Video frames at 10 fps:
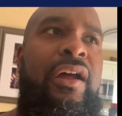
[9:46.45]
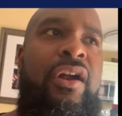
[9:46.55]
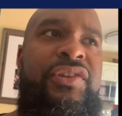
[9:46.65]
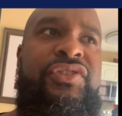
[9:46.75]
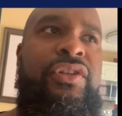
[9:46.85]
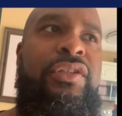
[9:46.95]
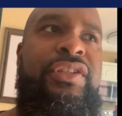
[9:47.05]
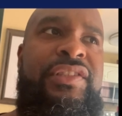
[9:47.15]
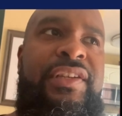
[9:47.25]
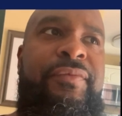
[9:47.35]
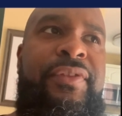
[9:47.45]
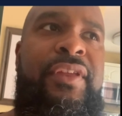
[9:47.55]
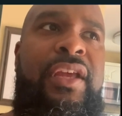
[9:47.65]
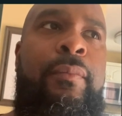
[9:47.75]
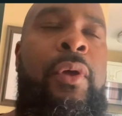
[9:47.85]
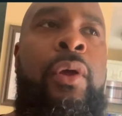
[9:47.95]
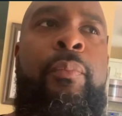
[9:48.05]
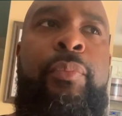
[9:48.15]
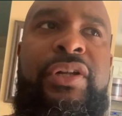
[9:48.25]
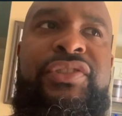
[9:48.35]
Arsenal does everything
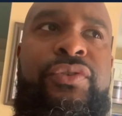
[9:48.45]
but